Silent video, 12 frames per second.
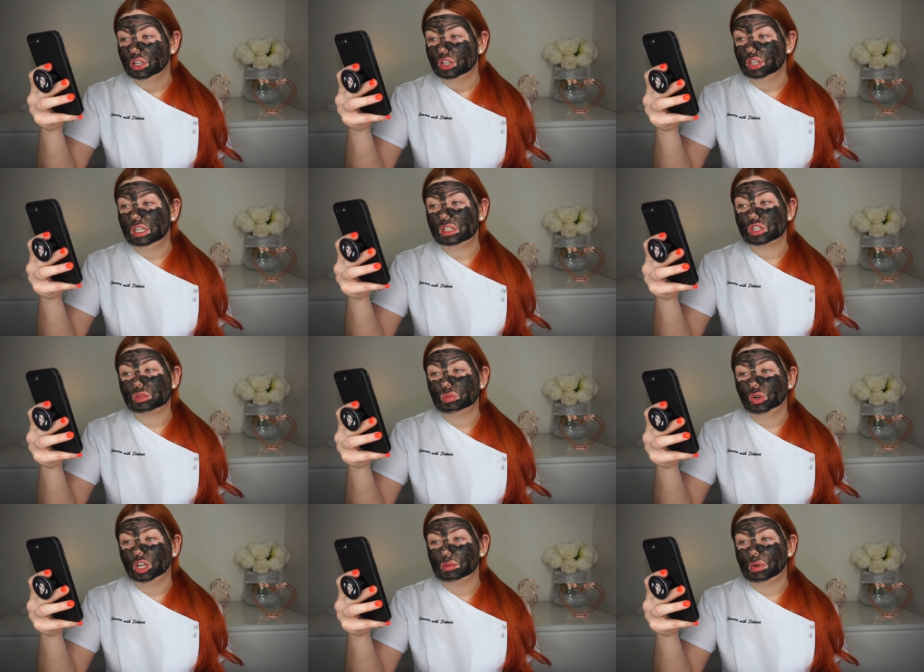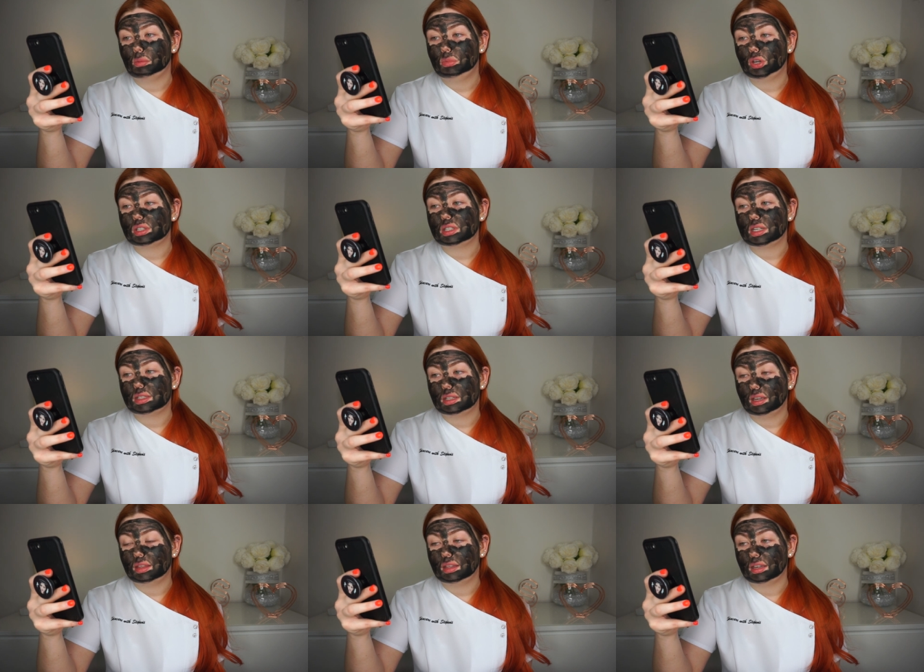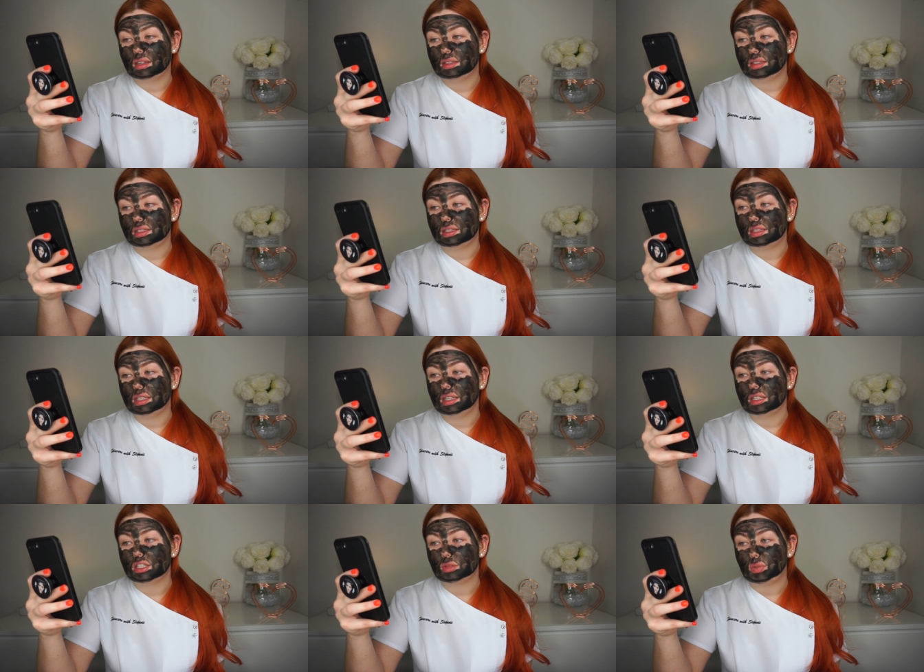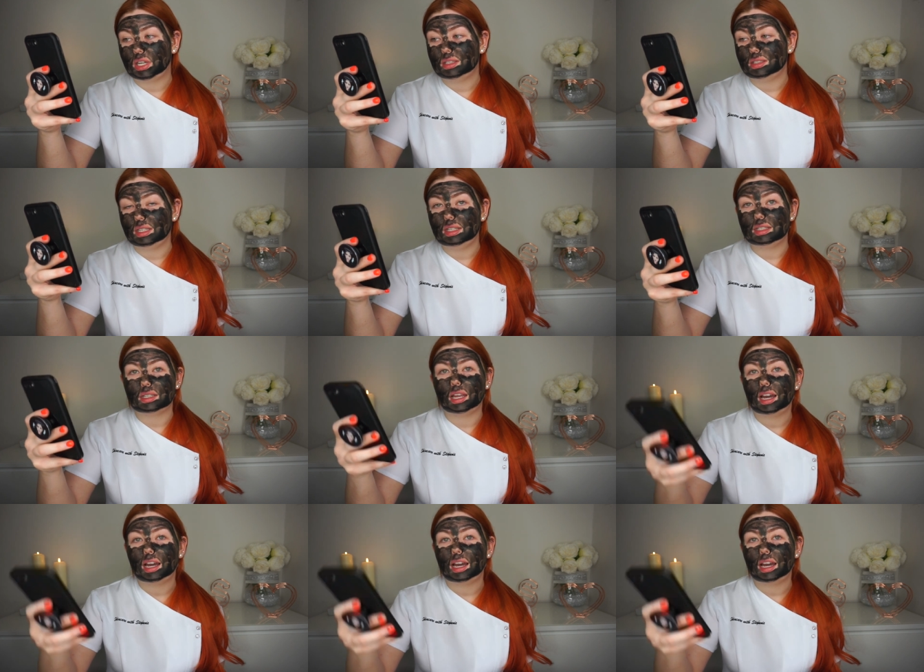You need a small amount because it is a thin consistency and spreads easily.